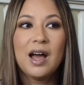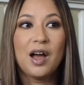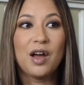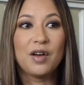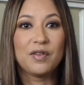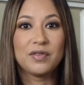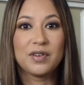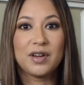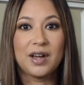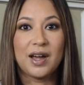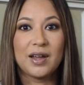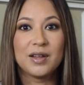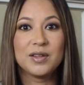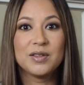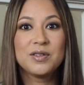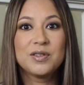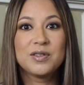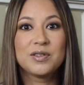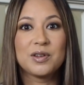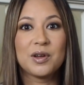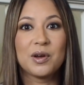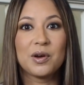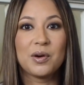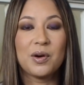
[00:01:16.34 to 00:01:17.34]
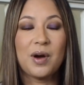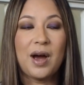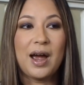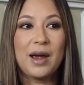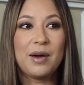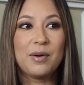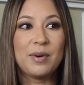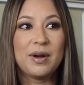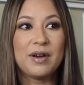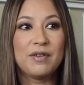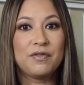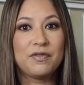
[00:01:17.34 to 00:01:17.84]
of guns, so
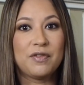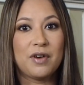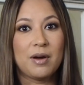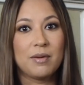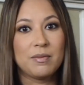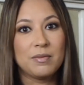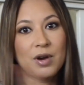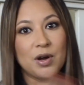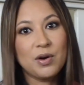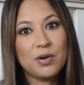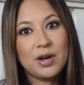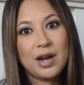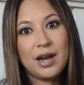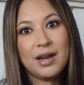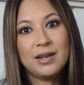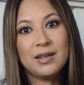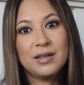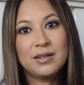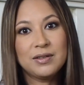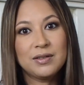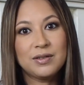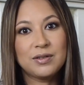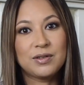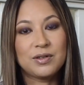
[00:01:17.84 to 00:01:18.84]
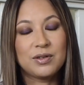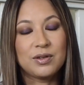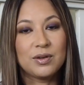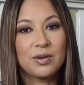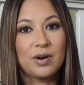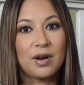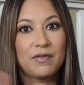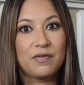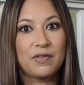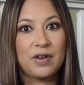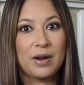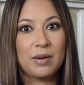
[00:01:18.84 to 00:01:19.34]
I went from no guns
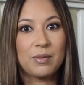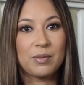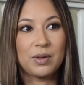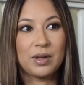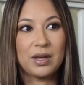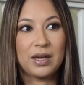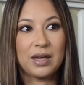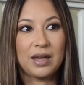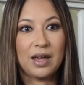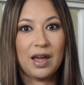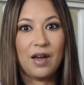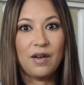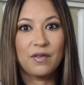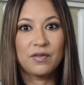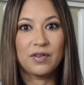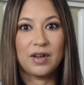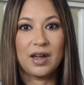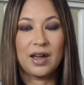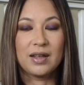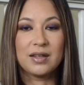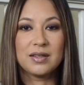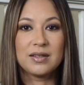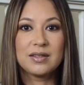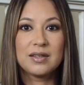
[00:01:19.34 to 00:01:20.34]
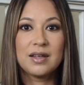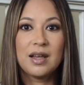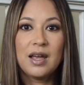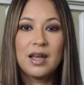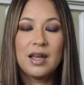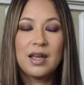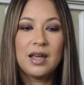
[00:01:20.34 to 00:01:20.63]
to a family of guns.